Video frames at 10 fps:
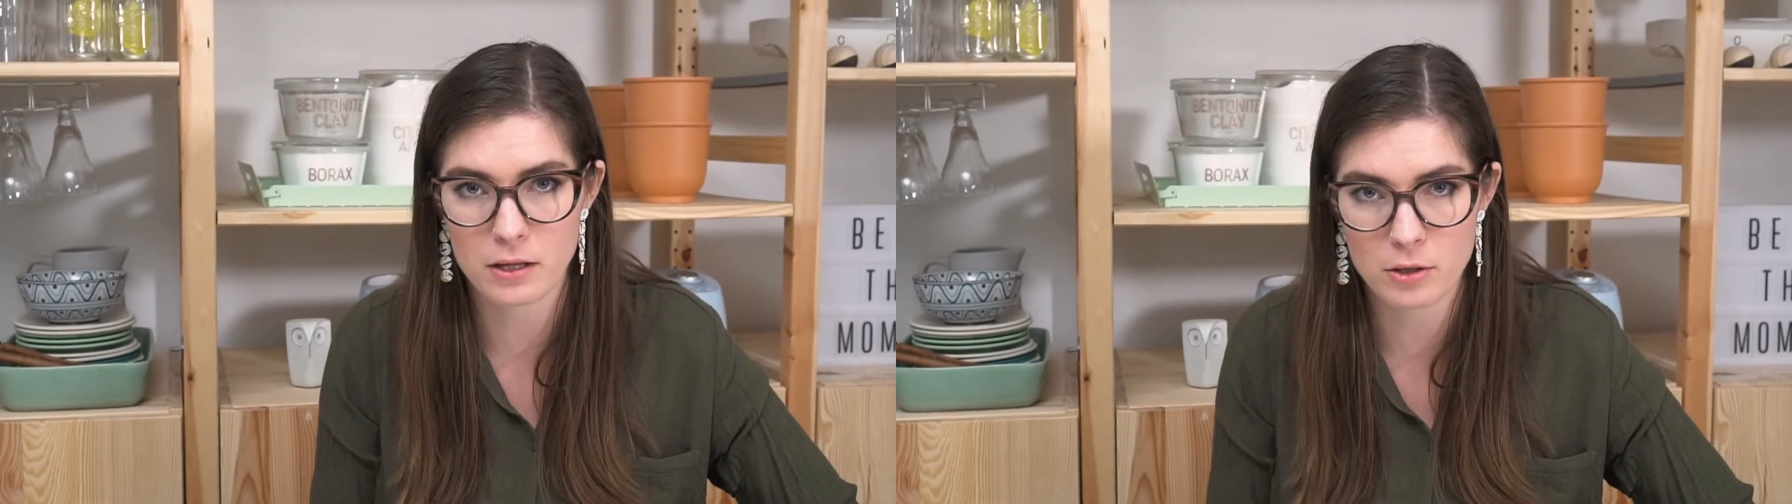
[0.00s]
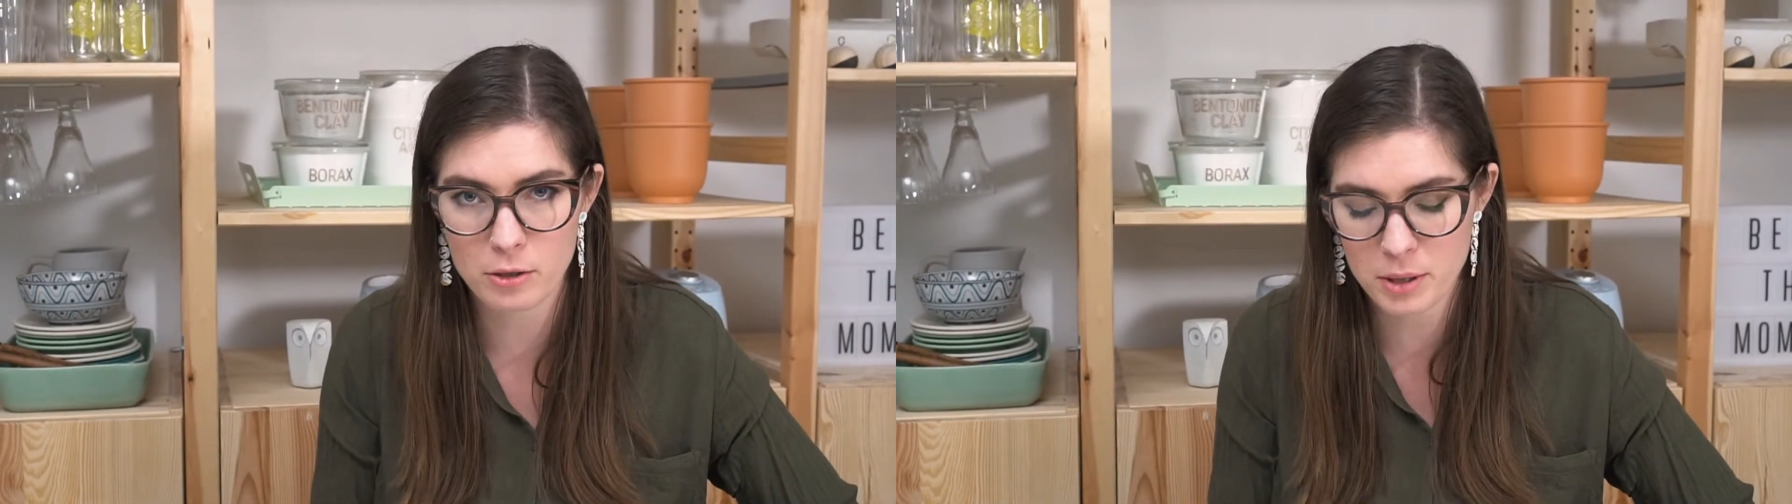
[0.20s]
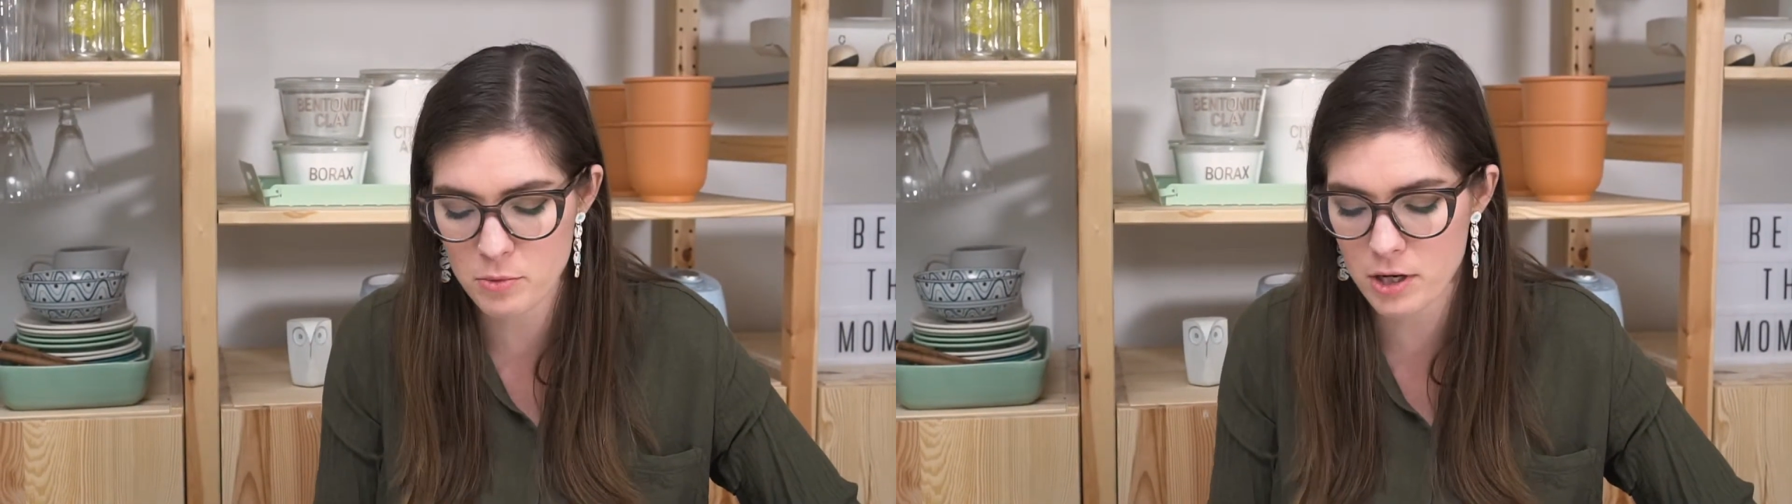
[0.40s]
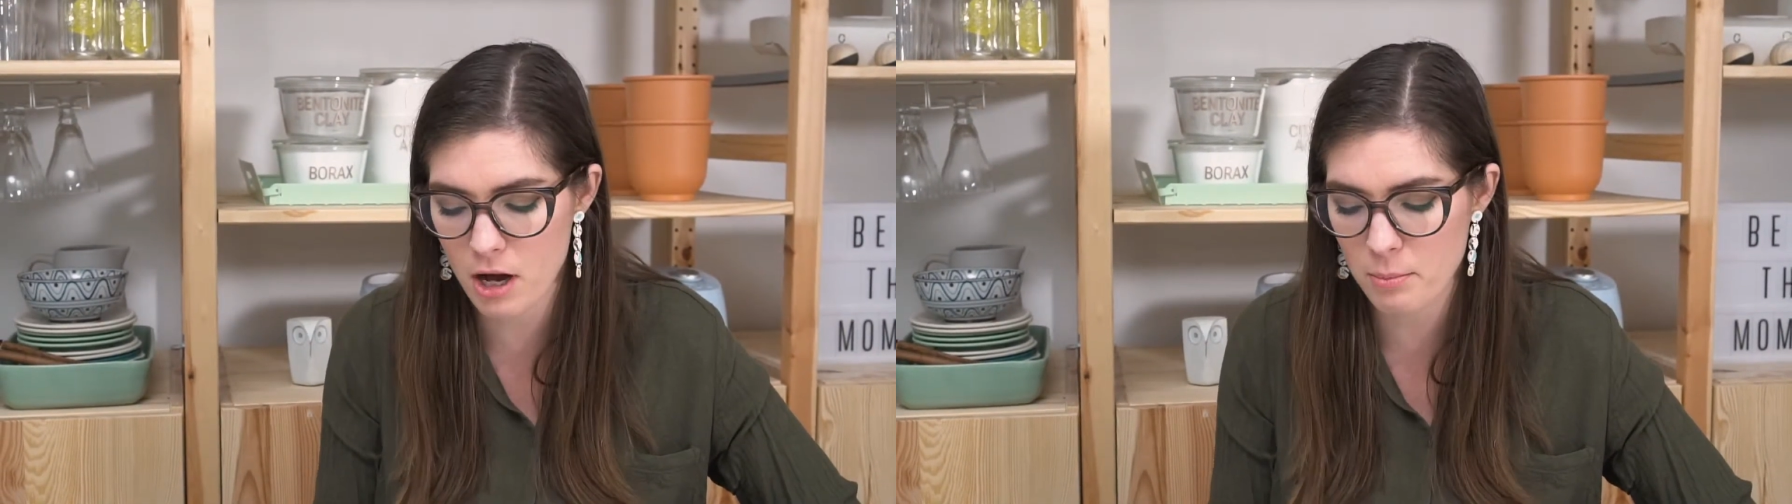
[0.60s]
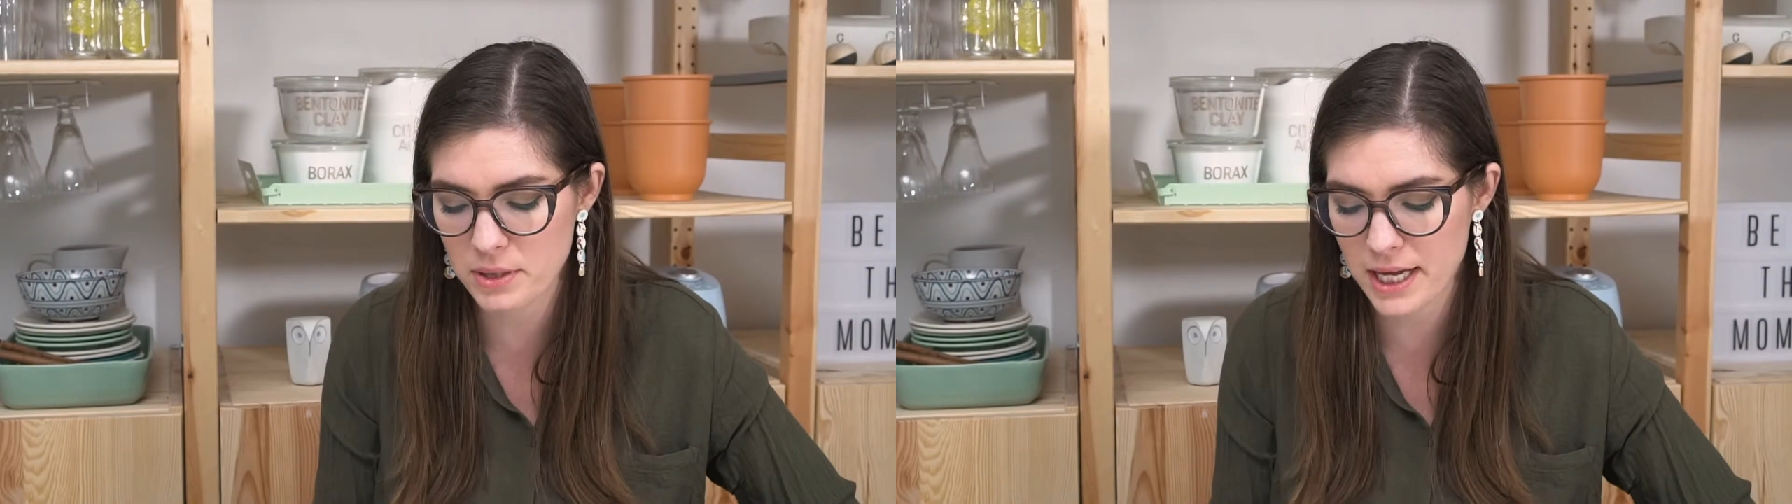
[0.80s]
little bit more
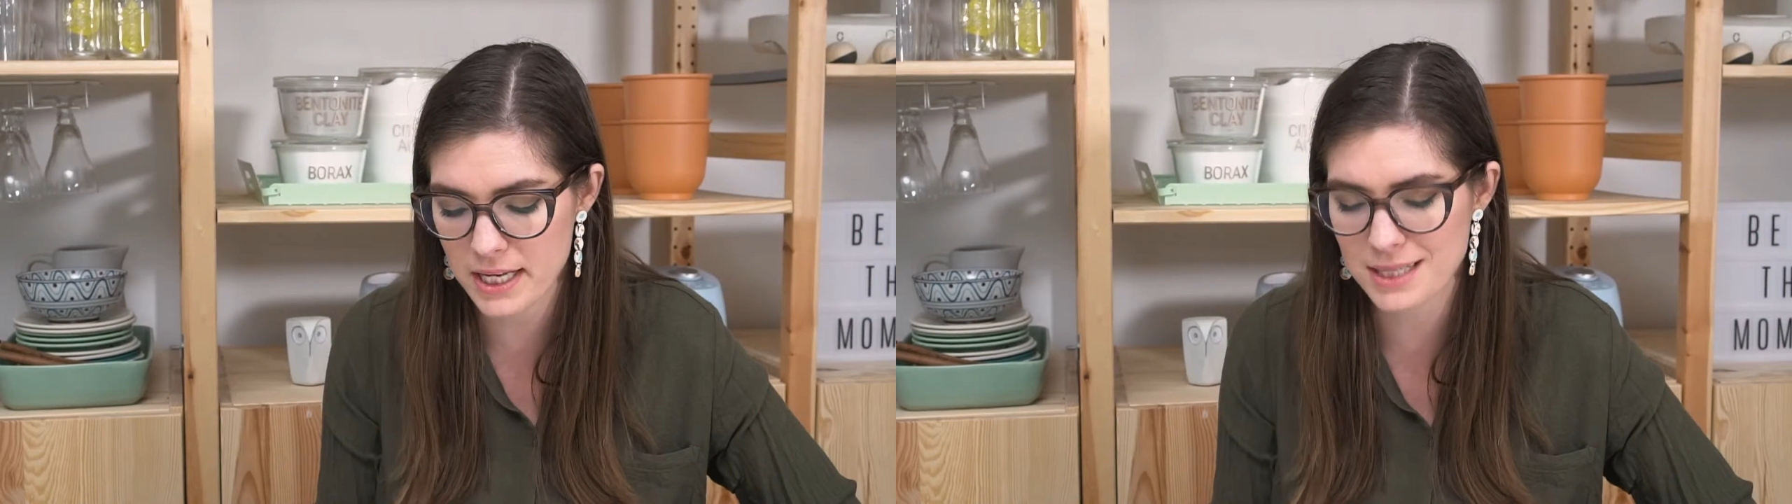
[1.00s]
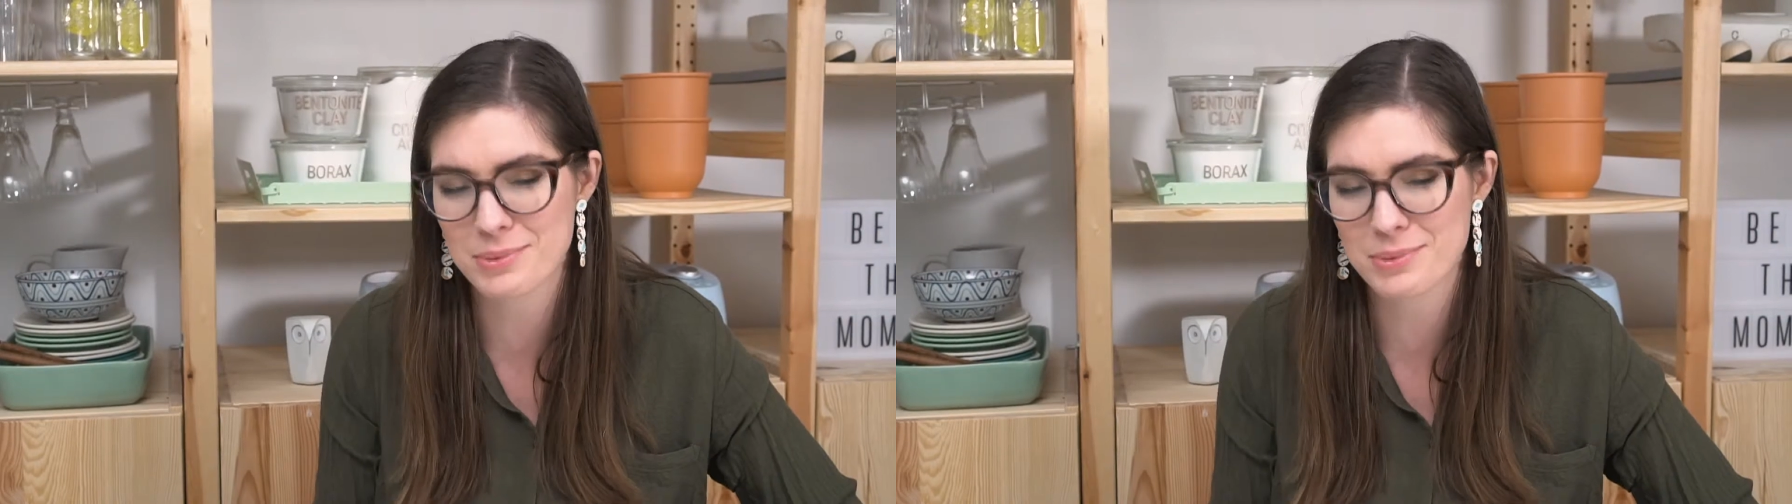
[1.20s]
complicated,